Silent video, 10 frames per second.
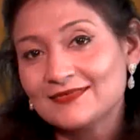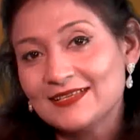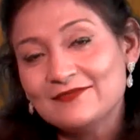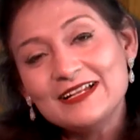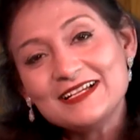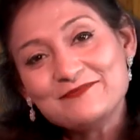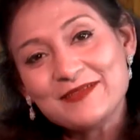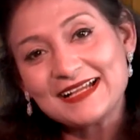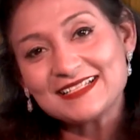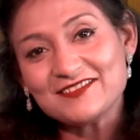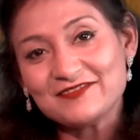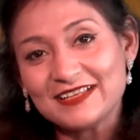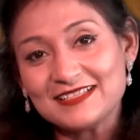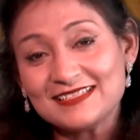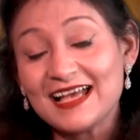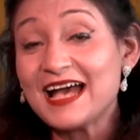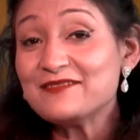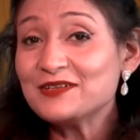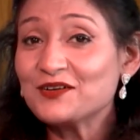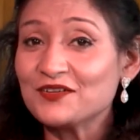Welcome back, dear friends. I am
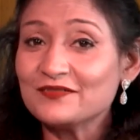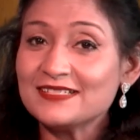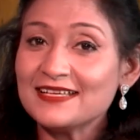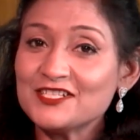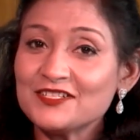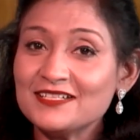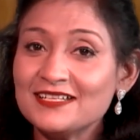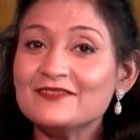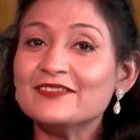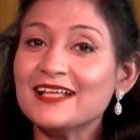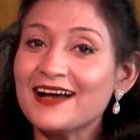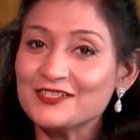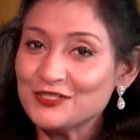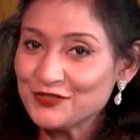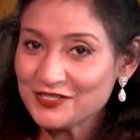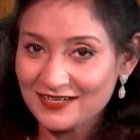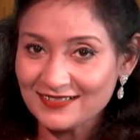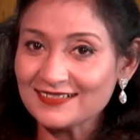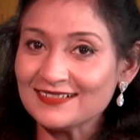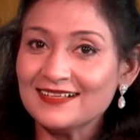in conversation with Anju
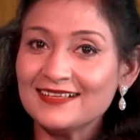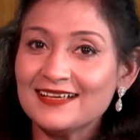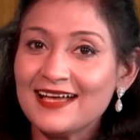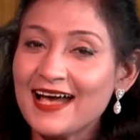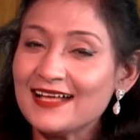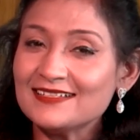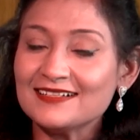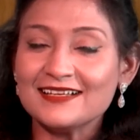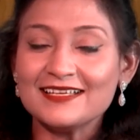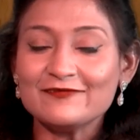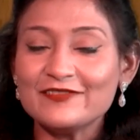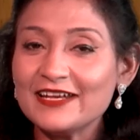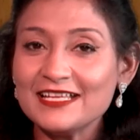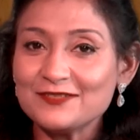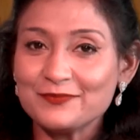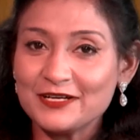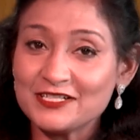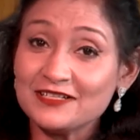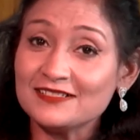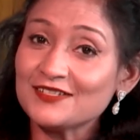Shankar and her very
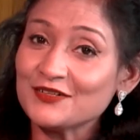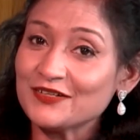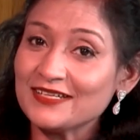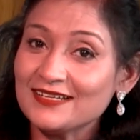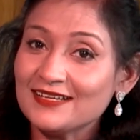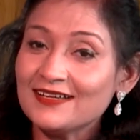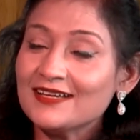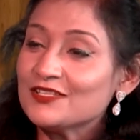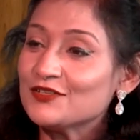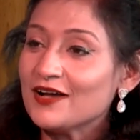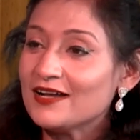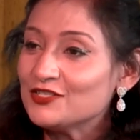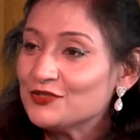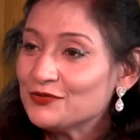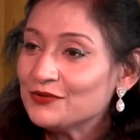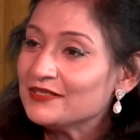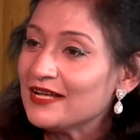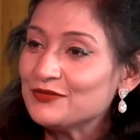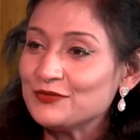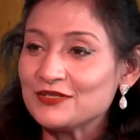inspirational story. So Anju,
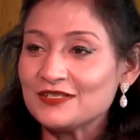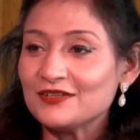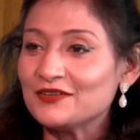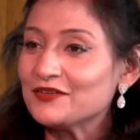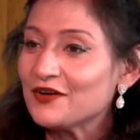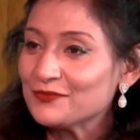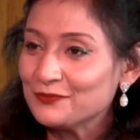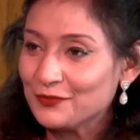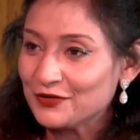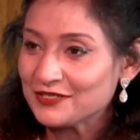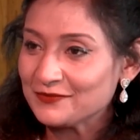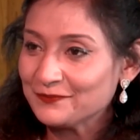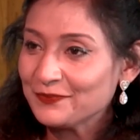that was rock bottom. Yes.